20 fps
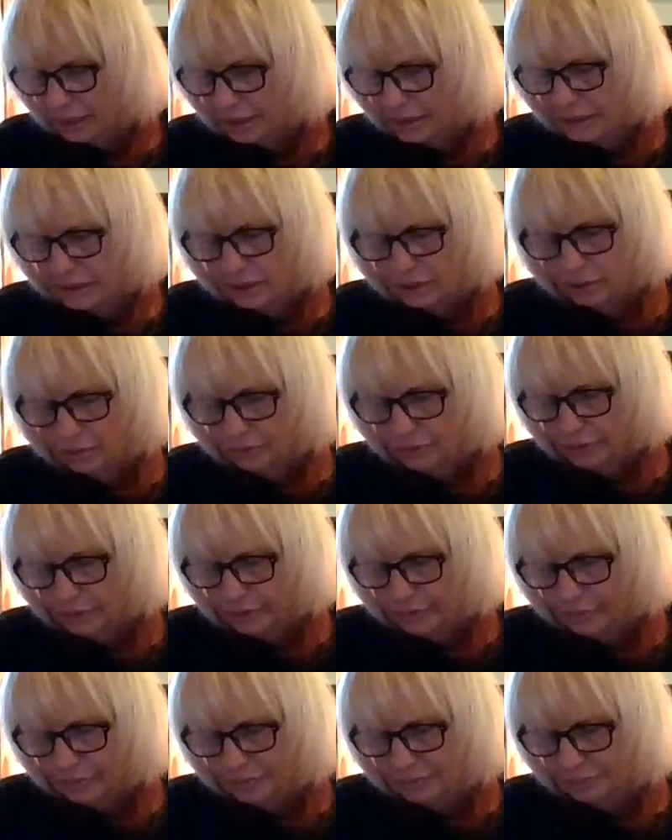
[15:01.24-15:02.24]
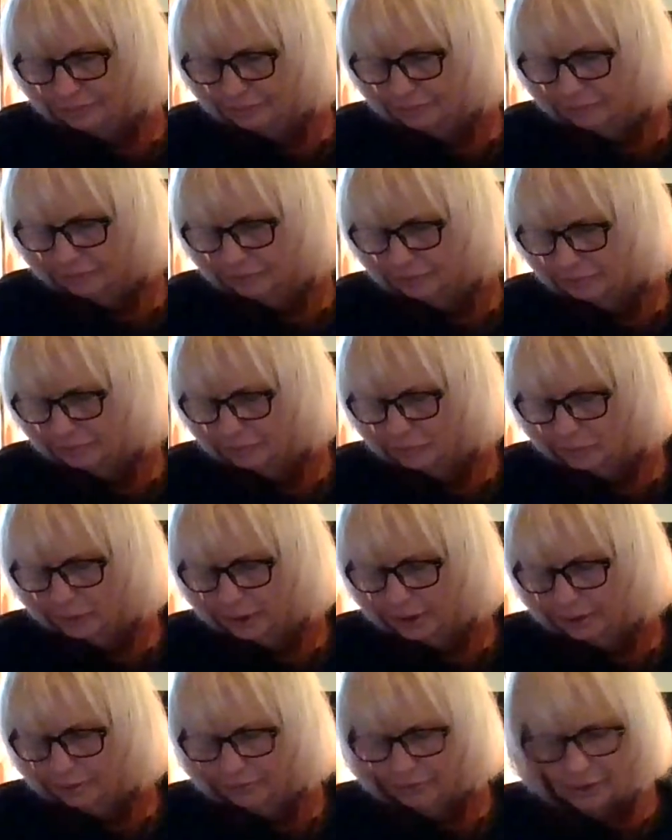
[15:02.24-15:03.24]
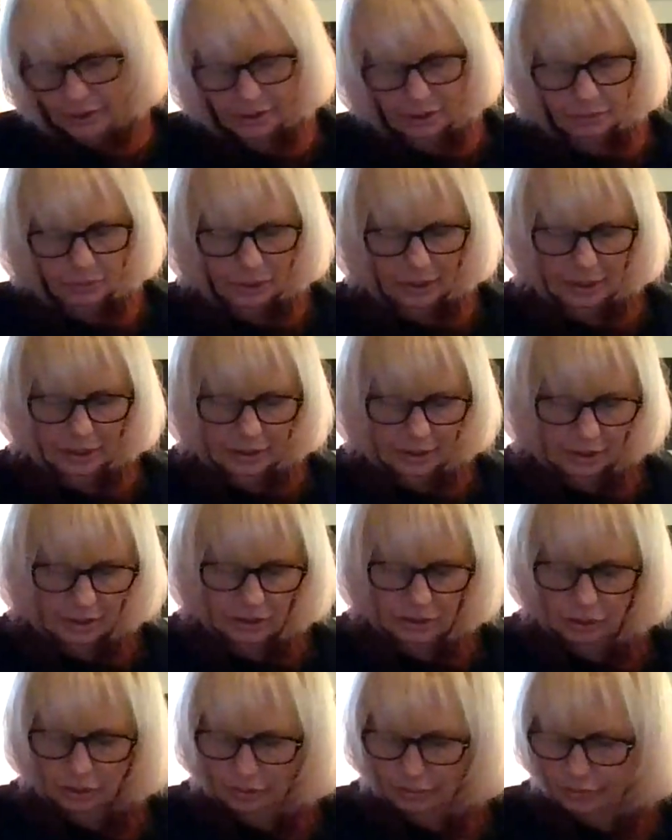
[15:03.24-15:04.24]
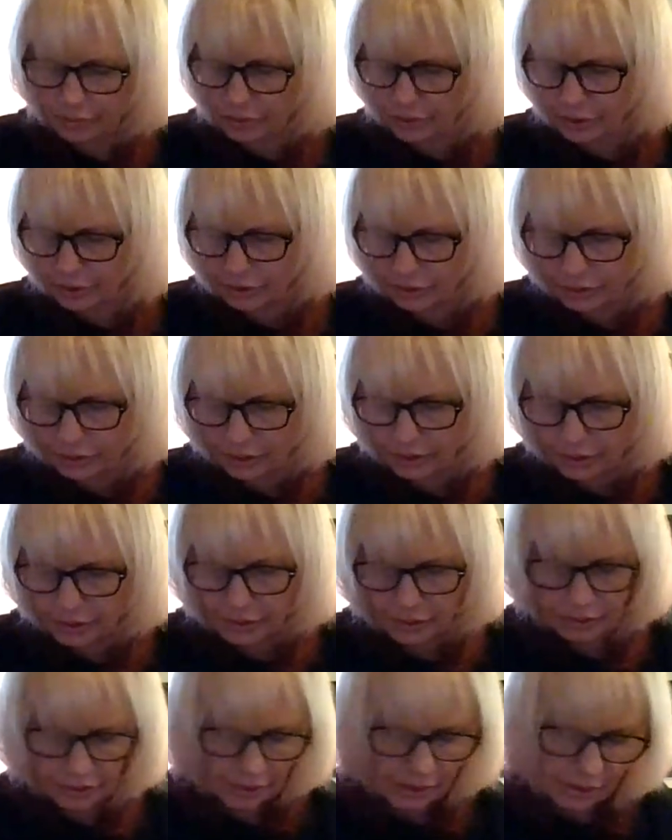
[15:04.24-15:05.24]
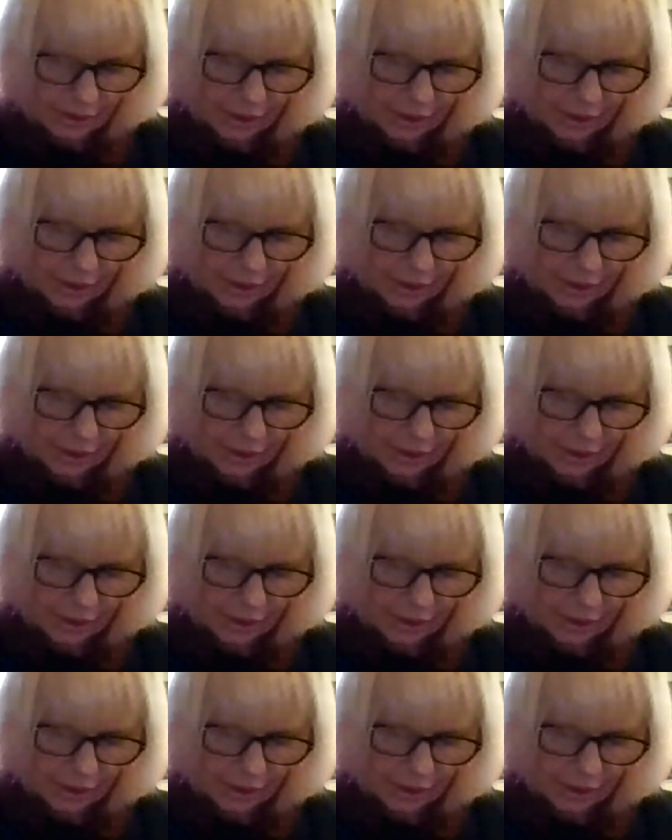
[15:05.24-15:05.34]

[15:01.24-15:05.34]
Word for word: it's over. Whatever this was, it's over. You're hurt.